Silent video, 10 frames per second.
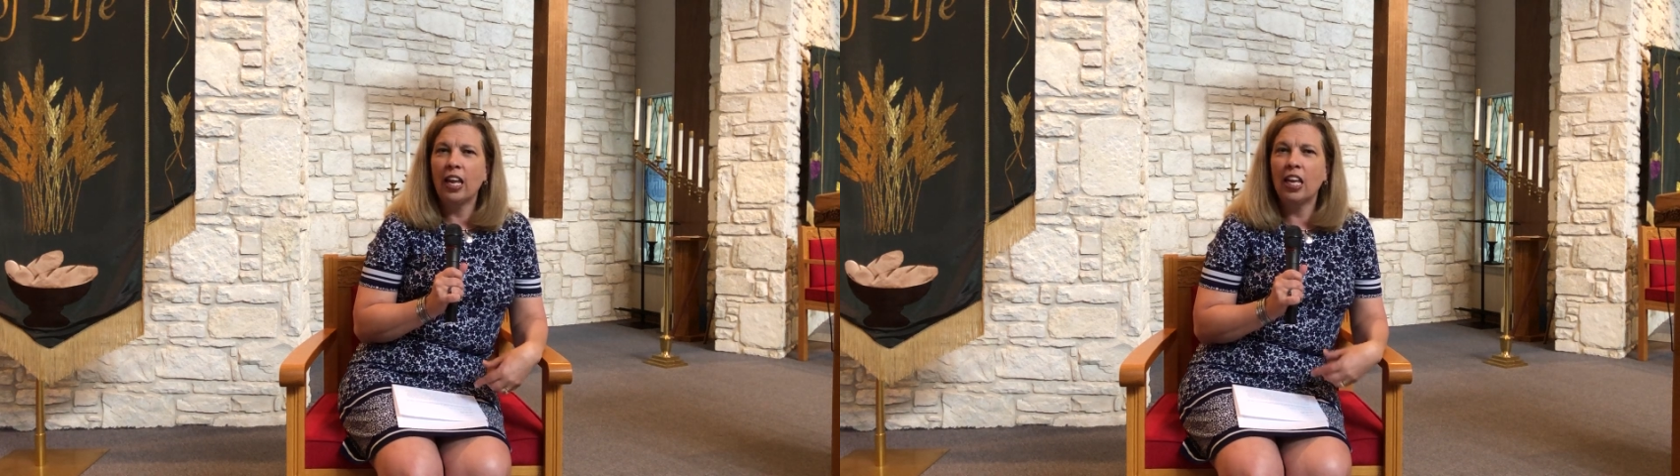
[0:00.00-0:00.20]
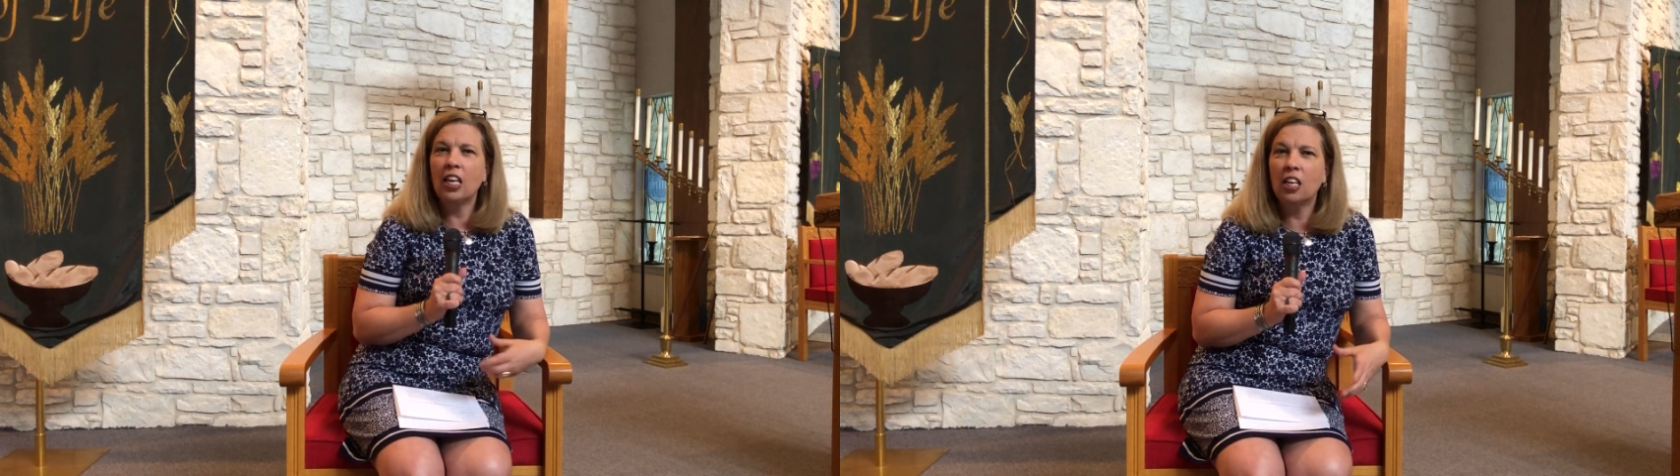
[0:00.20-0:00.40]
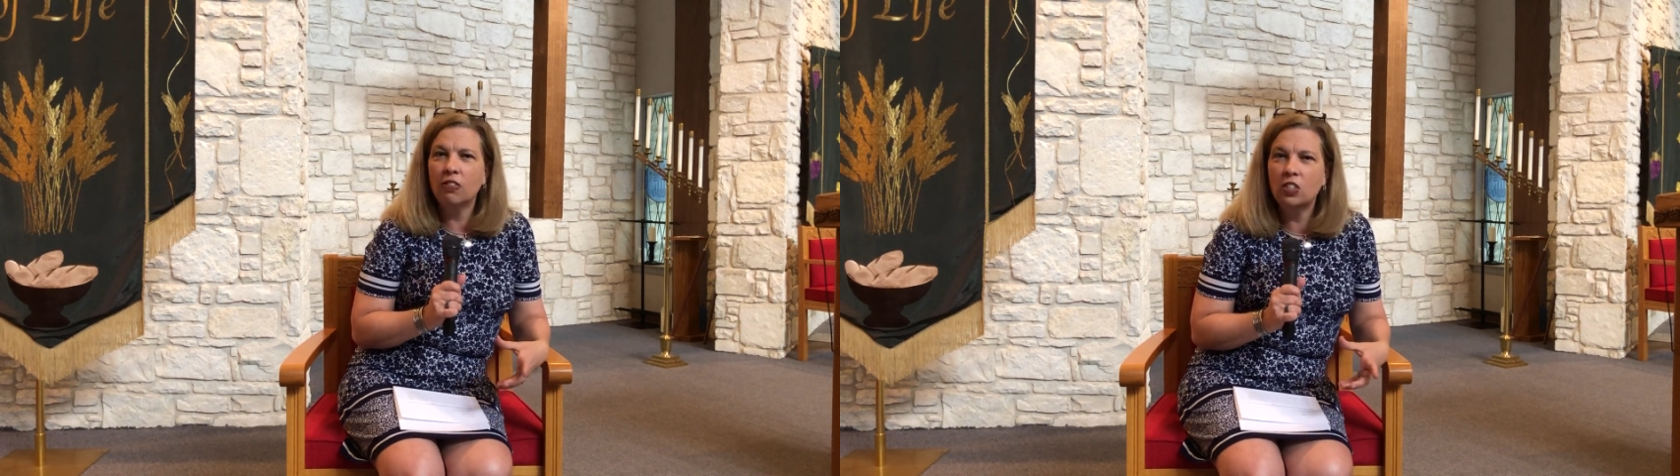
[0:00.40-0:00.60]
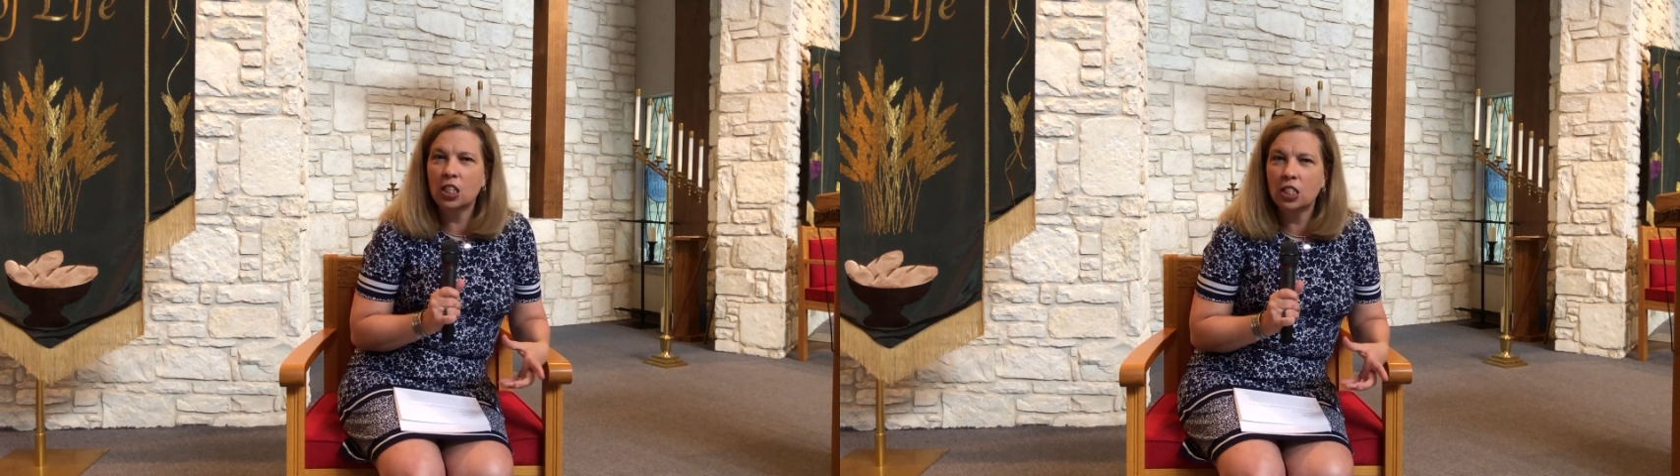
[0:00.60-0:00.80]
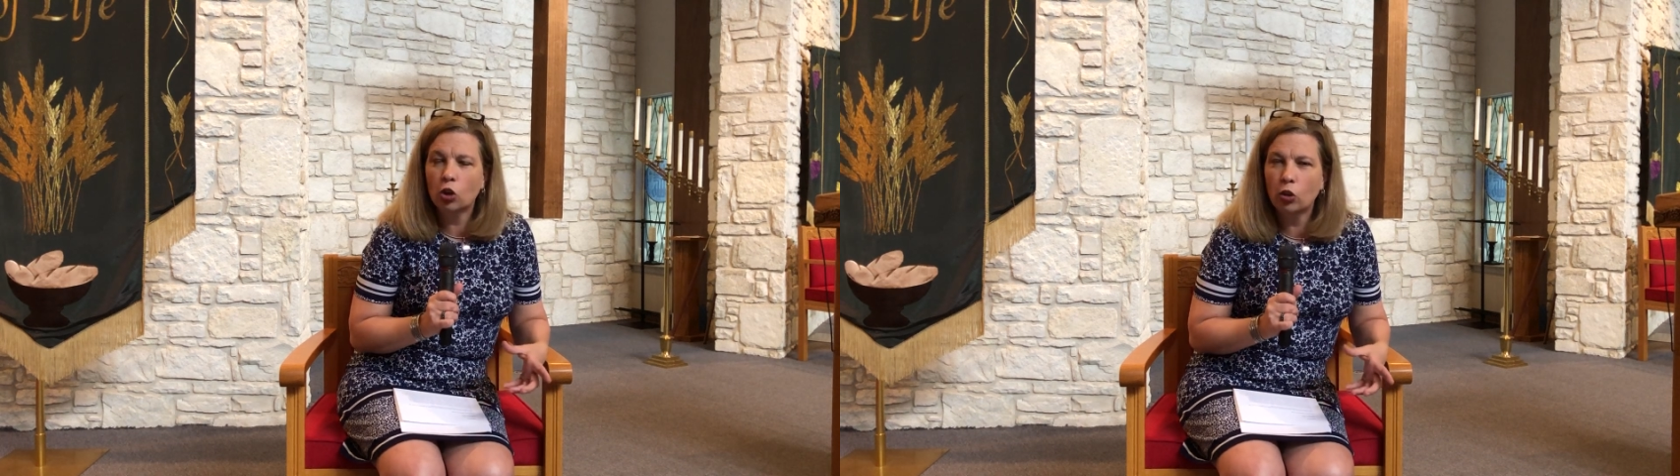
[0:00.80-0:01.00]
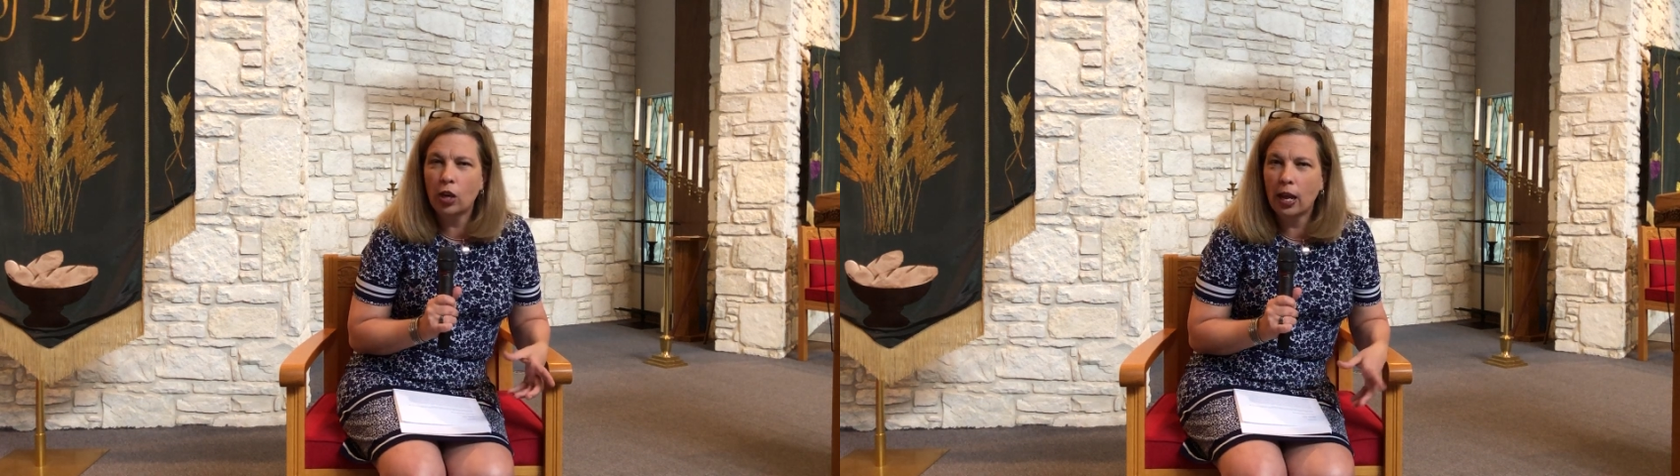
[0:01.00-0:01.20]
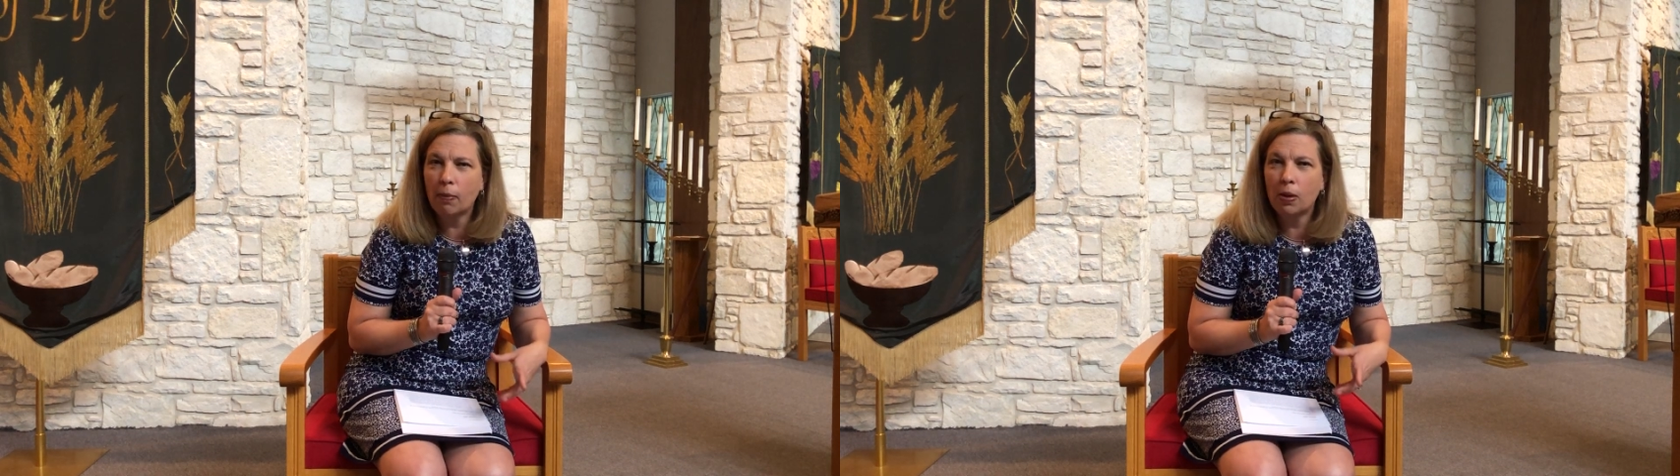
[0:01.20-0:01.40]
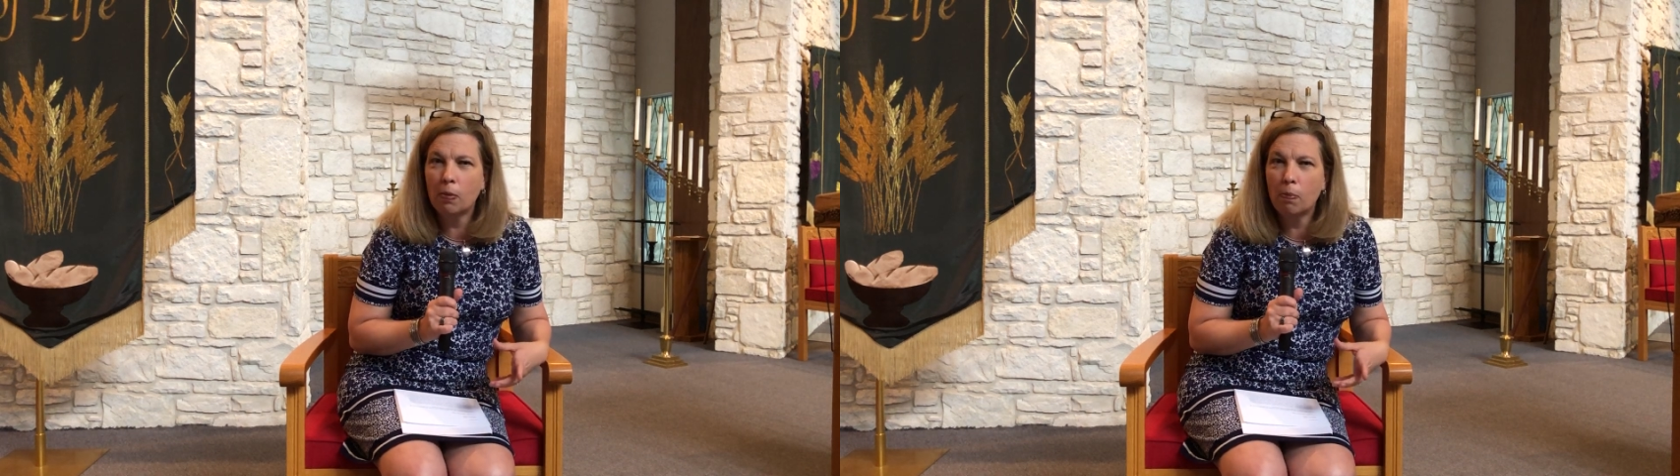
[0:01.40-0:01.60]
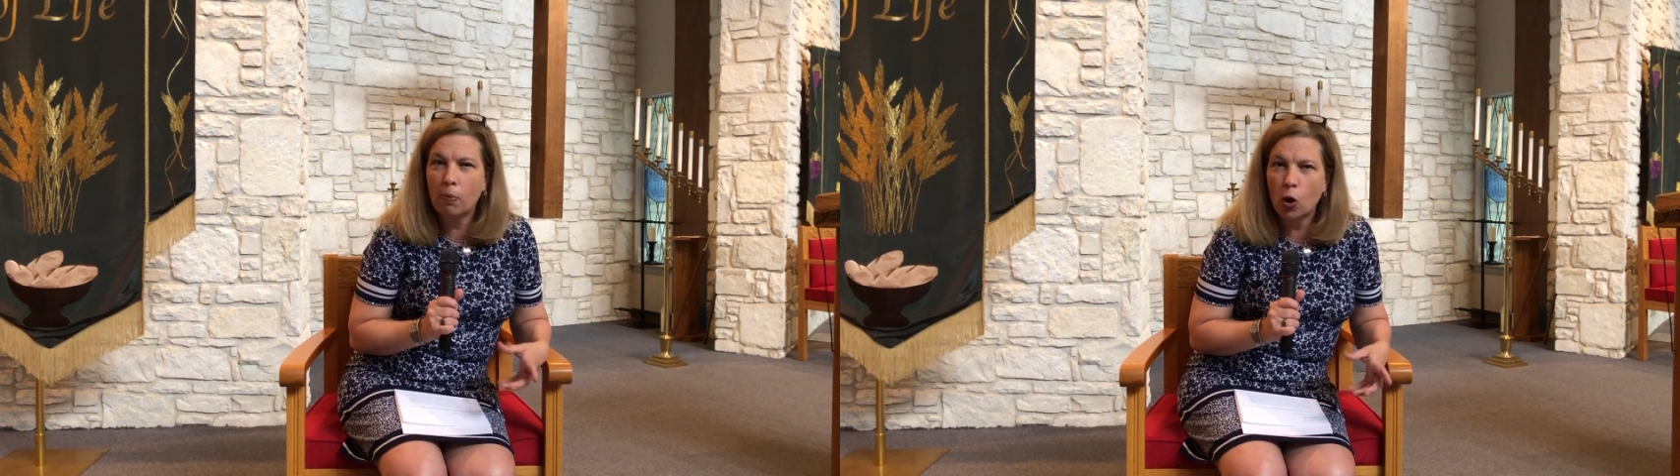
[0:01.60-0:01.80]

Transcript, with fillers: he gives us her name in